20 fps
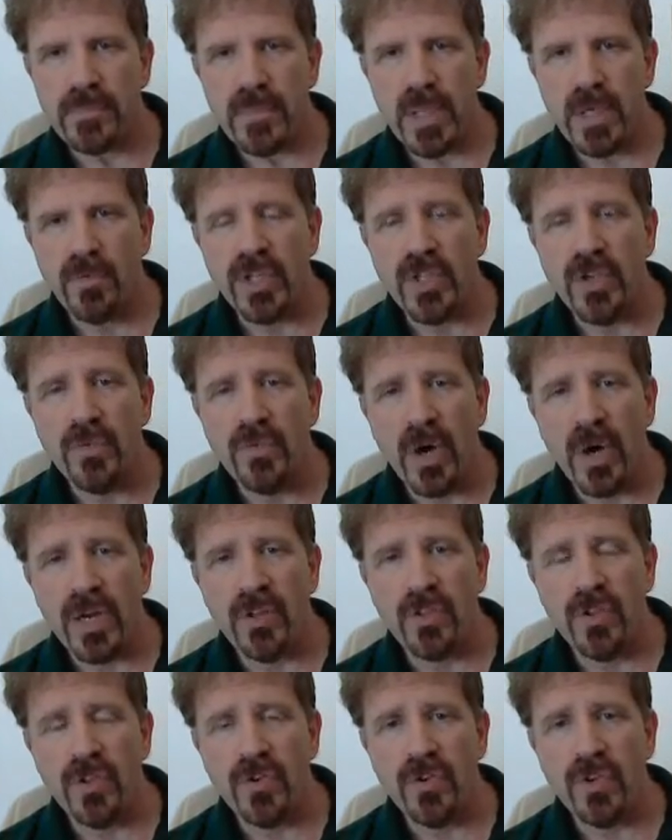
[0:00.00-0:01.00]
What you want
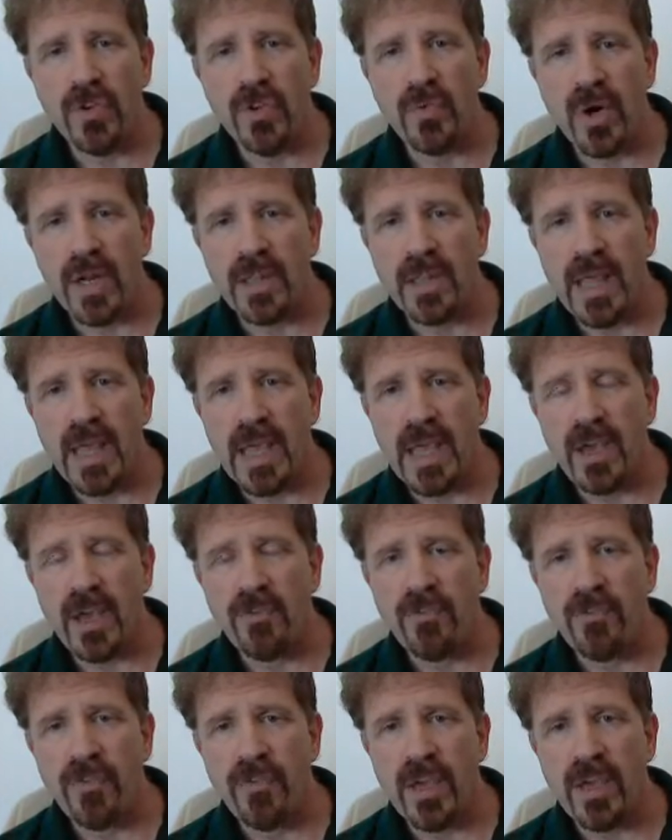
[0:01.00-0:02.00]
to do is you want to take a
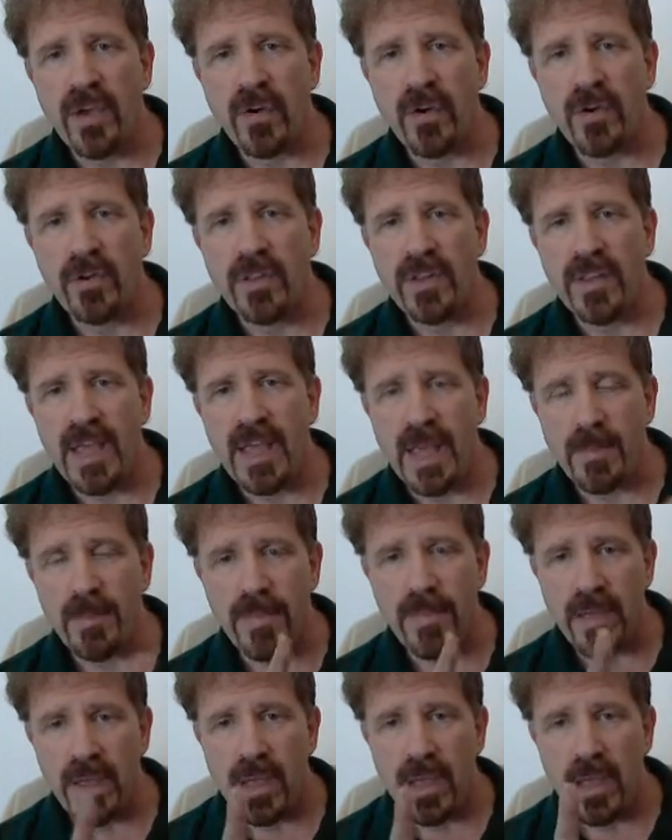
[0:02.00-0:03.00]
fingertip,